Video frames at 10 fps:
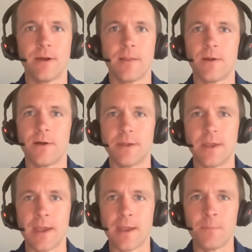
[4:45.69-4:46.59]
I love the
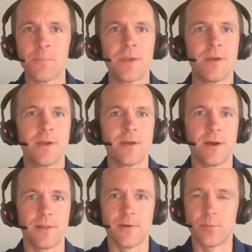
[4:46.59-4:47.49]
game.
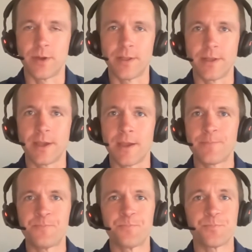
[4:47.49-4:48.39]
I love playing the
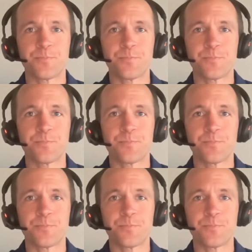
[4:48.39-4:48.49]
game,